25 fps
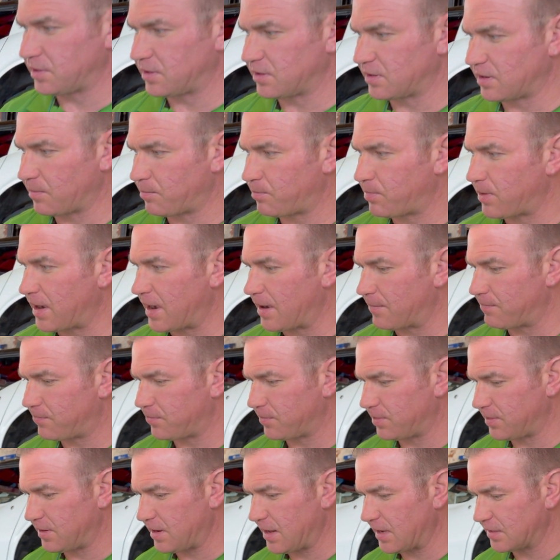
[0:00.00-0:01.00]
going to pop for
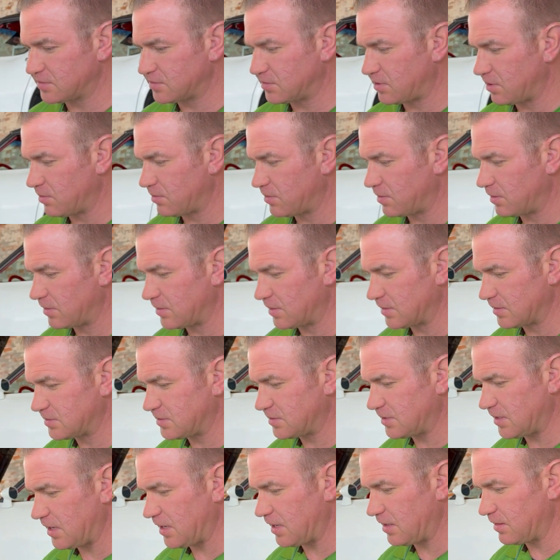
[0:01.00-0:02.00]
the next owner to
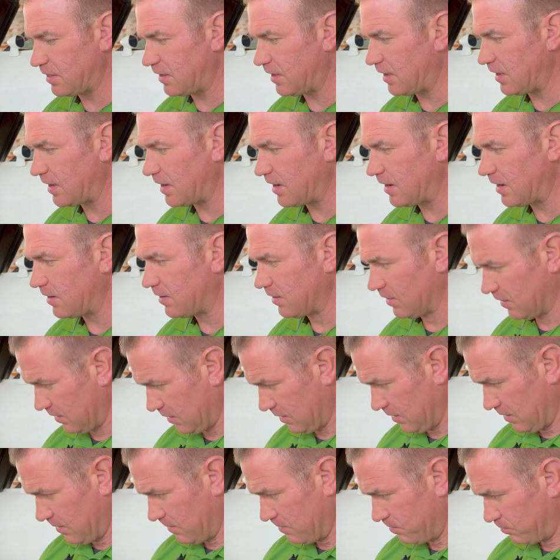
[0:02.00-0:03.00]
see the
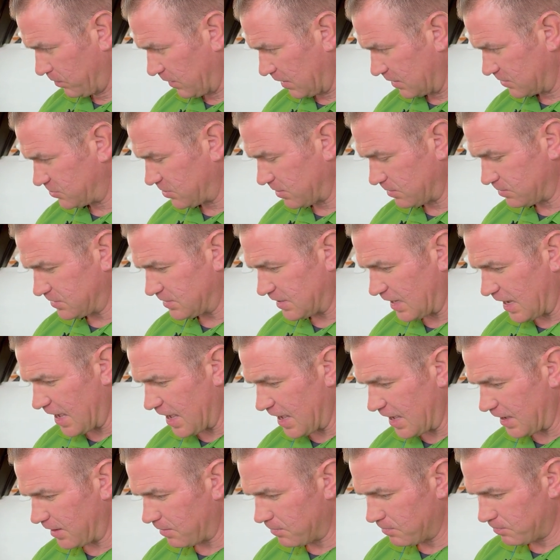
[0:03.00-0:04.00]
trim
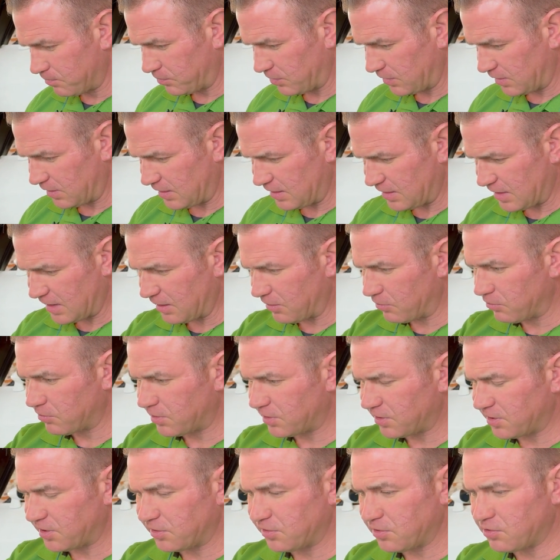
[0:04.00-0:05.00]
tag. And I
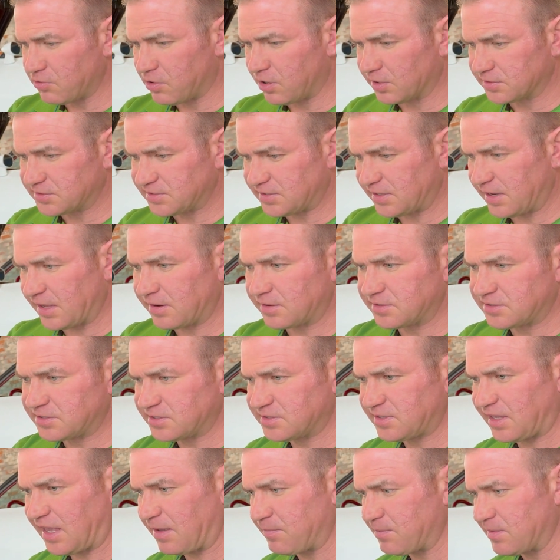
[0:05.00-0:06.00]
ordered a new alternator,
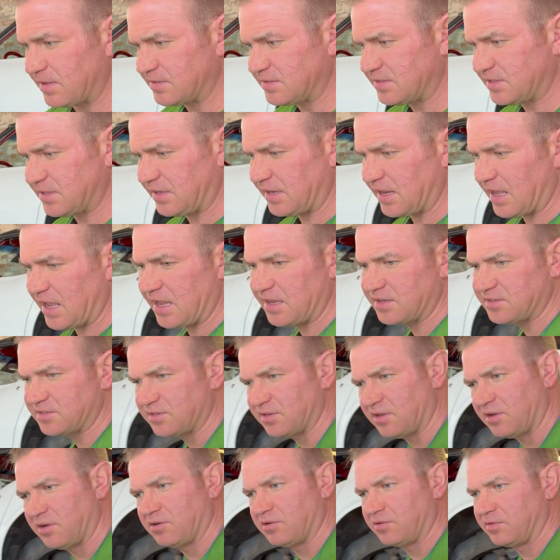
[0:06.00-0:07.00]
just came in today,
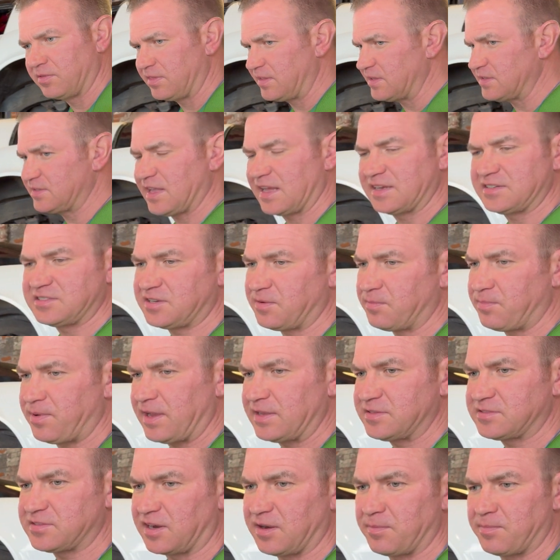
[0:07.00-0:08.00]
so this engine bay
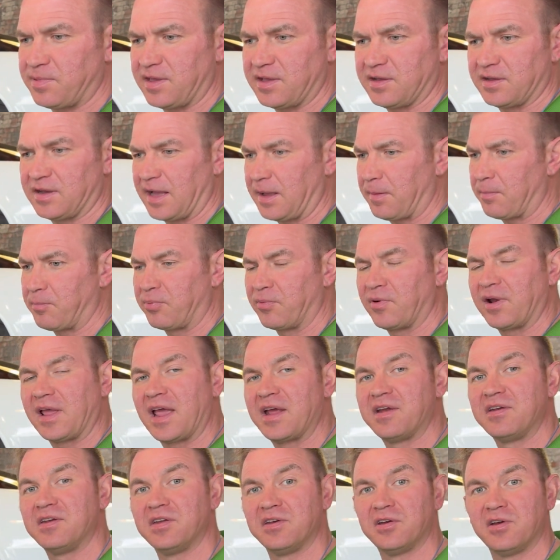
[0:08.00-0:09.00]
is going to be like
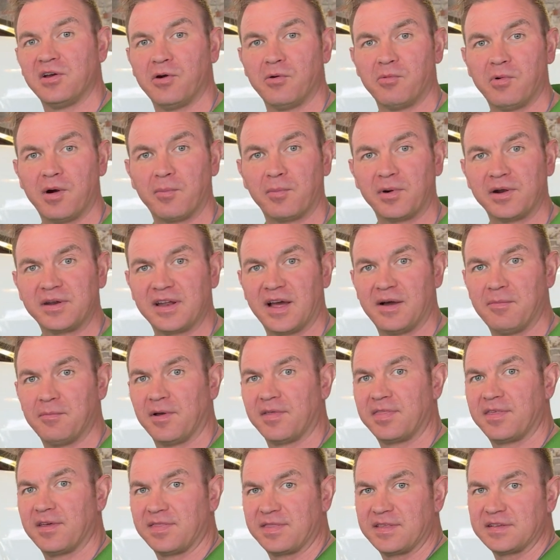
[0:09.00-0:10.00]
brand new when we're done
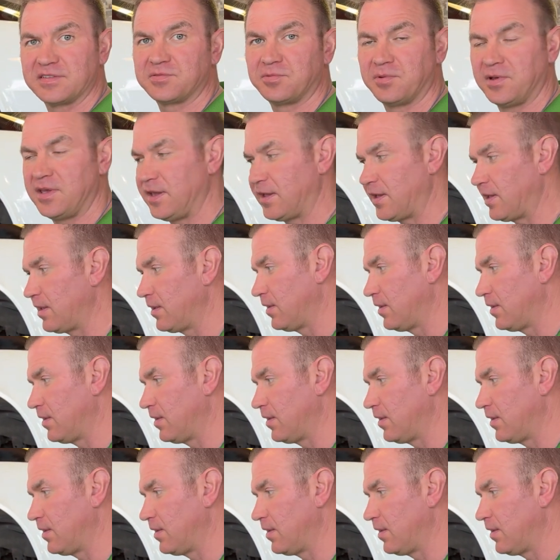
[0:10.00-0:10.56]
with it this week.